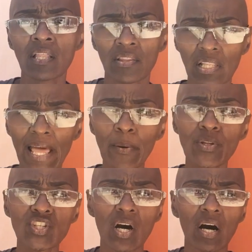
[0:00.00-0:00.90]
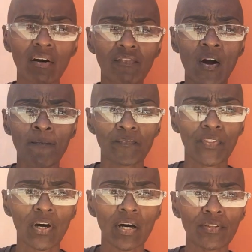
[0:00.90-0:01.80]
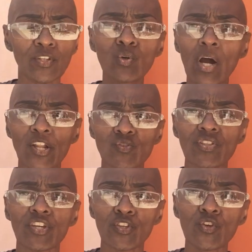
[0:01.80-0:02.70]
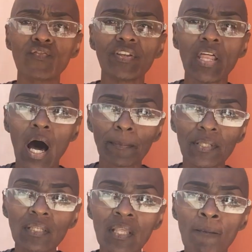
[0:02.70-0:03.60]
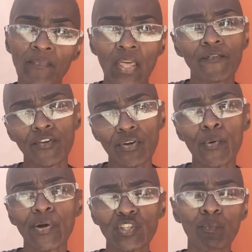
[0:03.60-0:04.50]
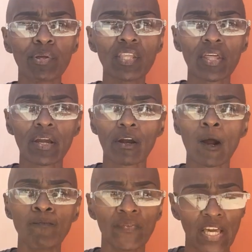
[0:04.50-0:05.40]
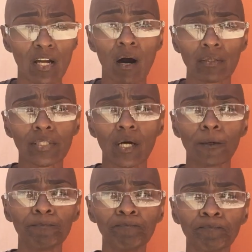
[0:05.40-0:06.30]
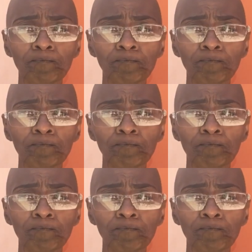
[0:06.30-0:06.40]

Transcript: the language of the new country that you've adopted if you're going to be there and call it home.